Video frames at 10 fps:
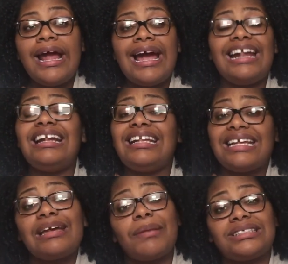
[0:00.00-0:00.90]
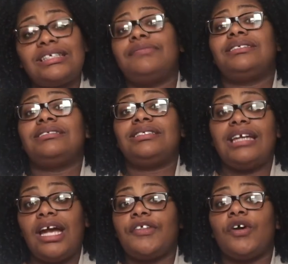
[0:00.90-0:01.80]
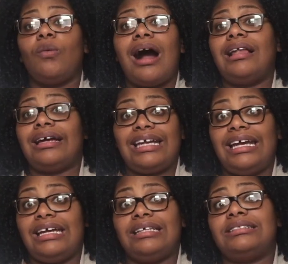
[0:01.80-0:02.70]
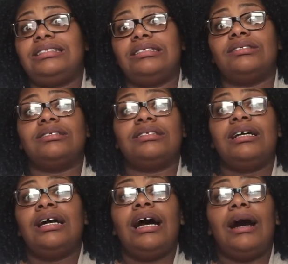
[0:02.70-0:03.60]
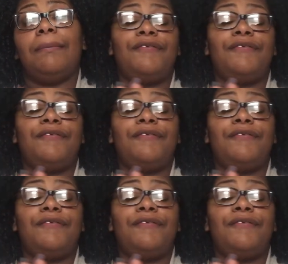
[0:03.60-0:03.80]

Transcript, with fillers: and I need to get my stuff together while I can until um,